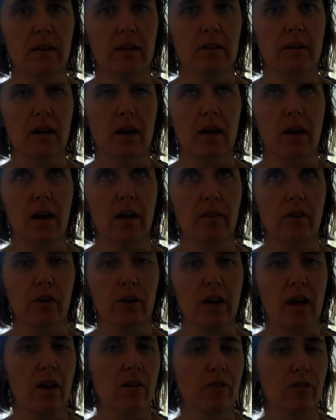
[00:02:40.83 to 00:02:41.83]
Linda
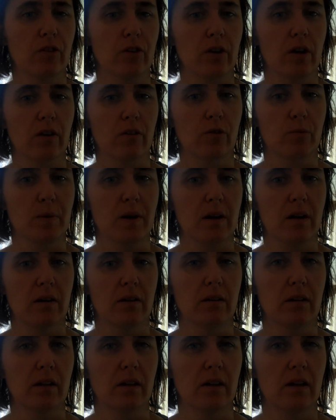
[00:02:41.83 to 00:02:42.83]
Adler-Kastner talks
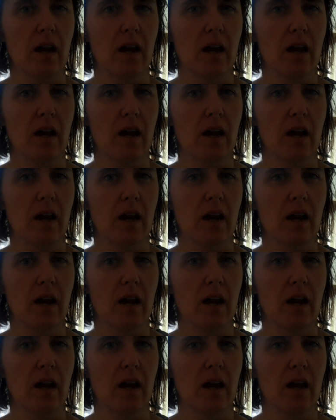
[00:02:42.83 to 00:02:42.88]
about in